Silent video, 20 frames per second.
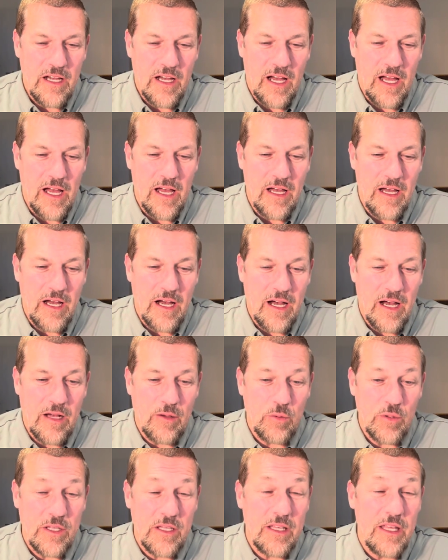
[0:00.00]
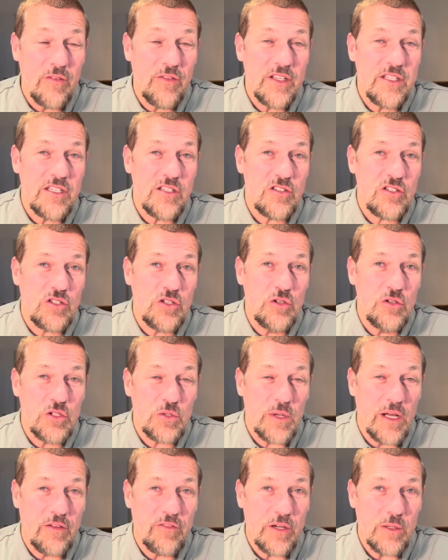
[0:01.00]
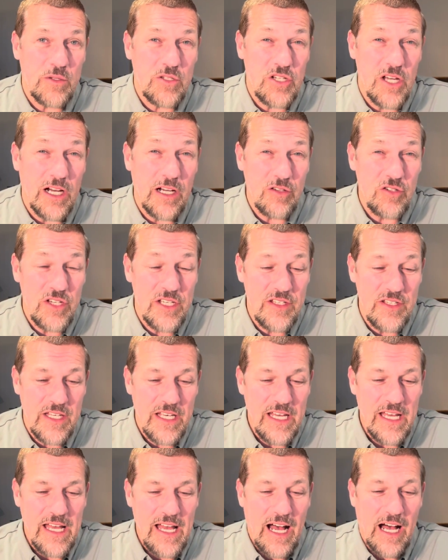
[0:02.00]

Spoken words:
I'll give it its 2 12-hour charges.